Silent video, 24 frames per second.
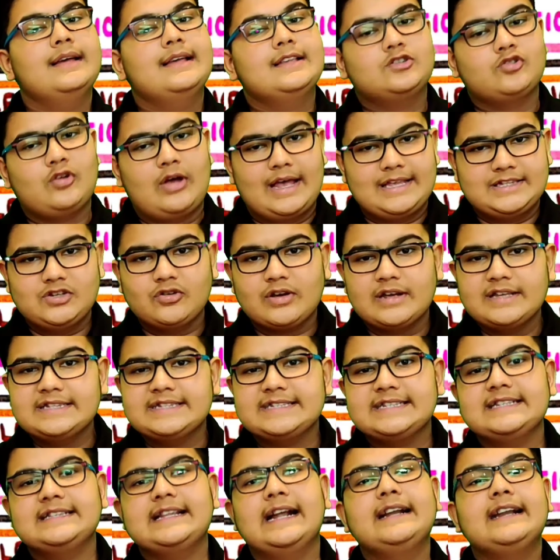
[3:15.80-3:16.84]
So as you can
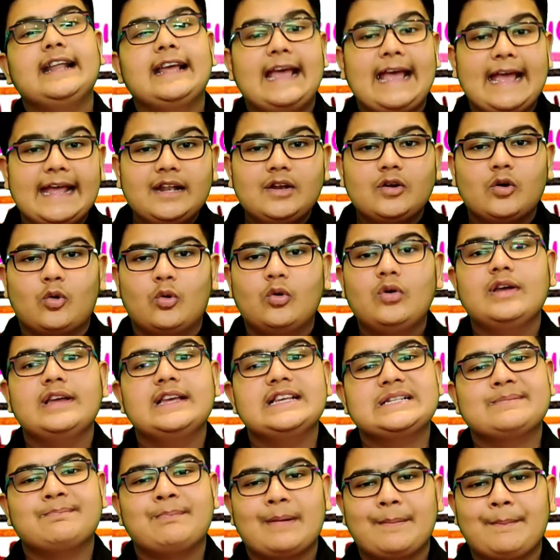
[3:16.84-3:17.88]
see that N O
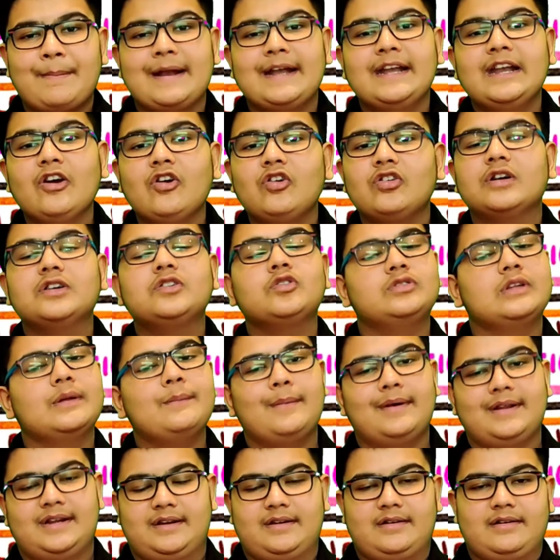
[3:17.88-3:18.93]
is perpendicular to the
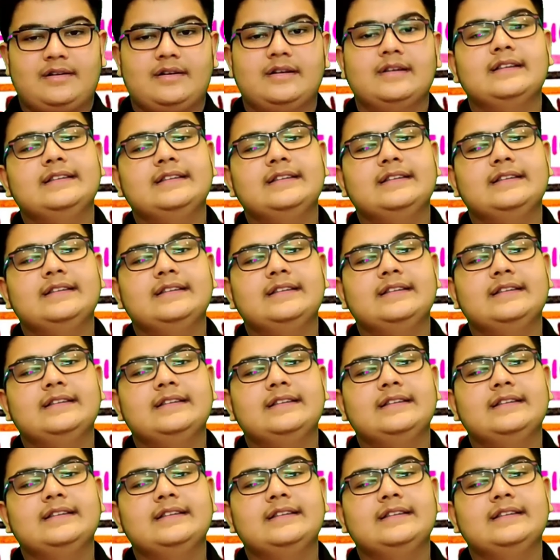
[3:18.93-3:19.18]
mirror.